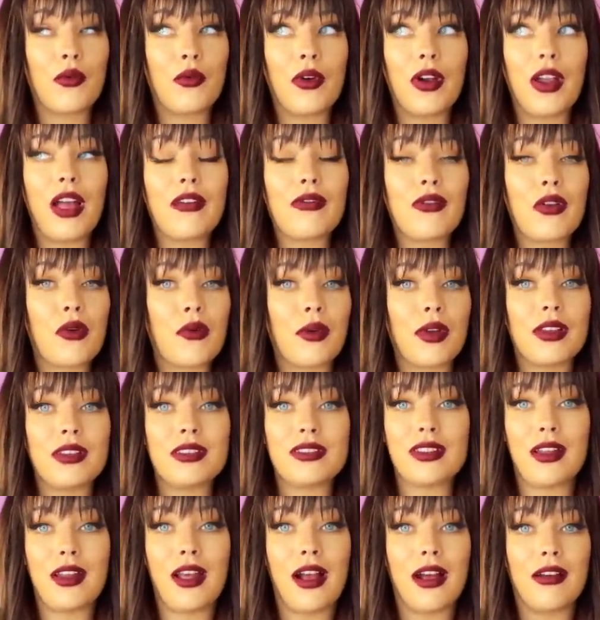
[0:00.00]
whatever
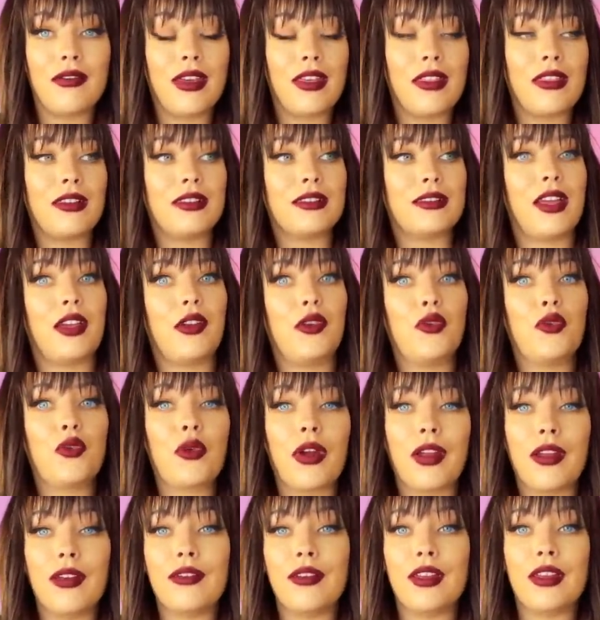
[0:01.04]
reason having these like
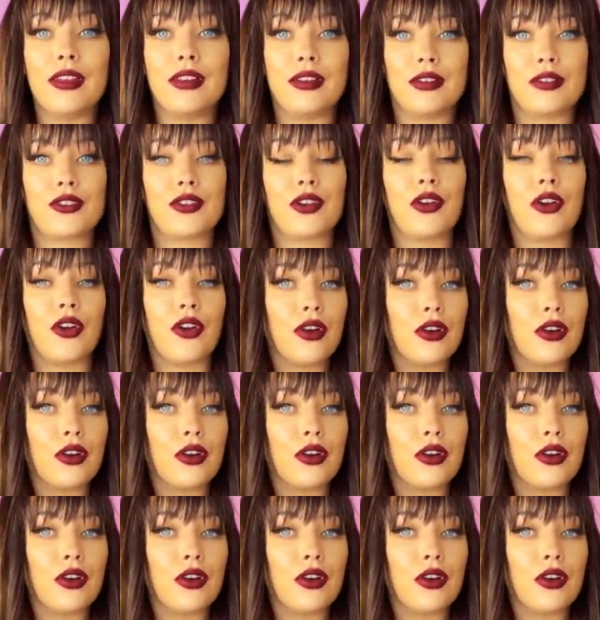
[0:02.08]
cravings or